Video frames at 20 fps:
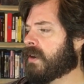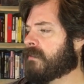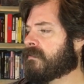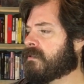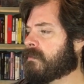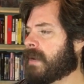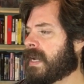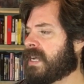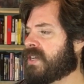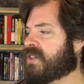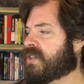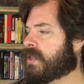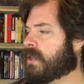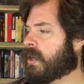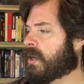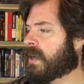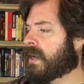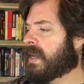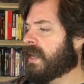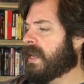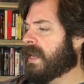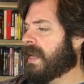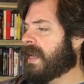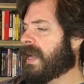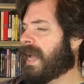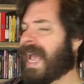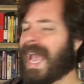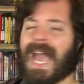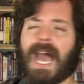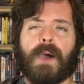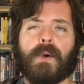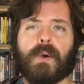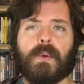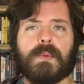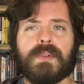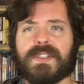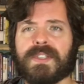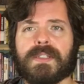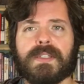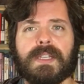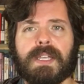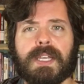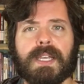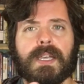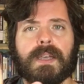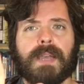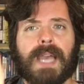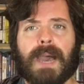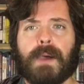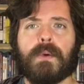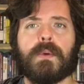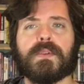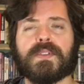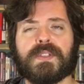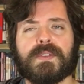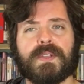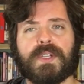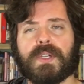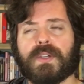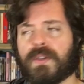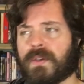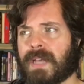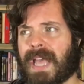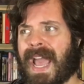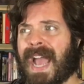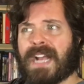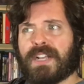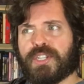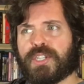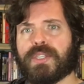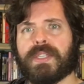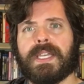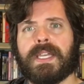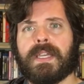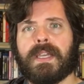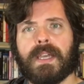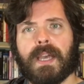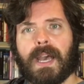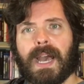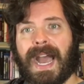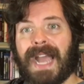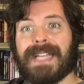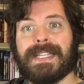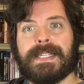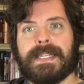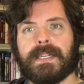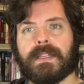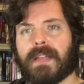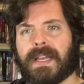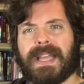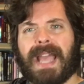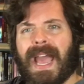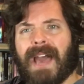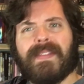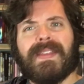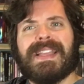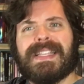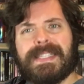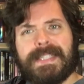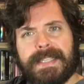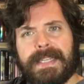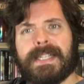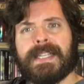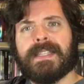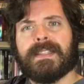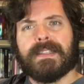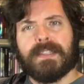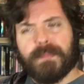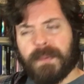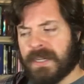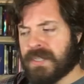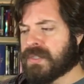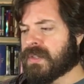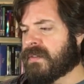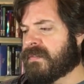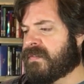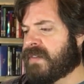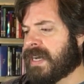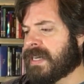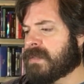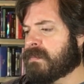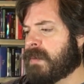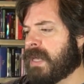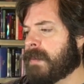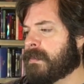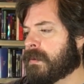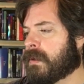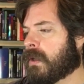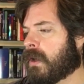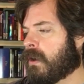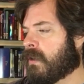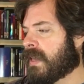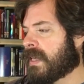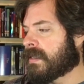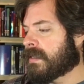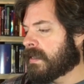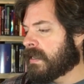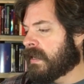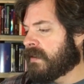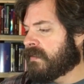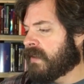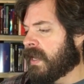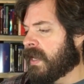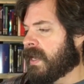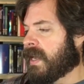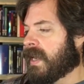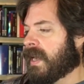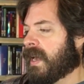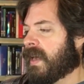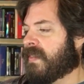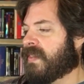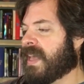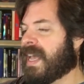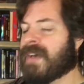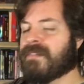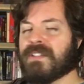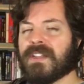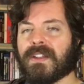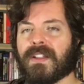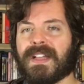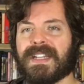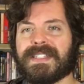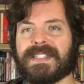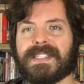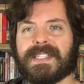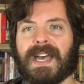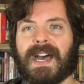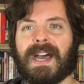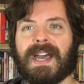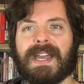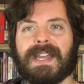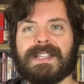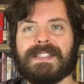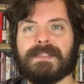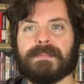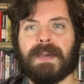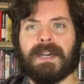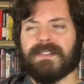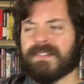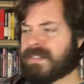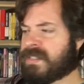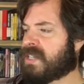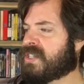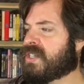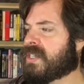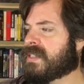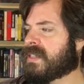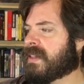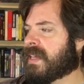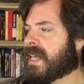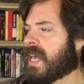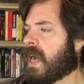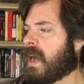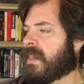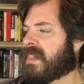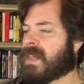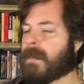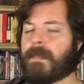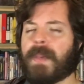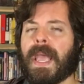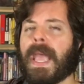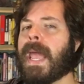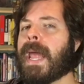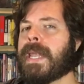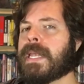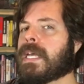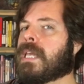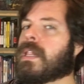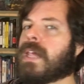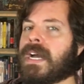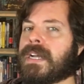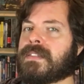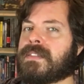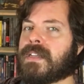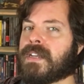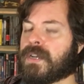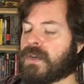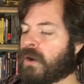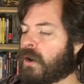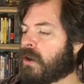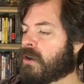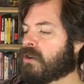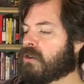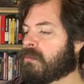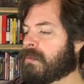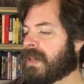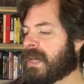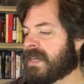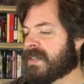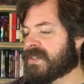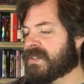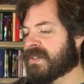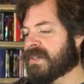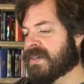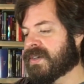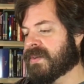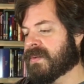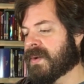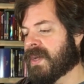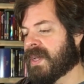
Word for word: information on how it was, how it was actually idea like how they did it the special effects people all that stuff they have little asides about such as like the pan galactic gargle blaster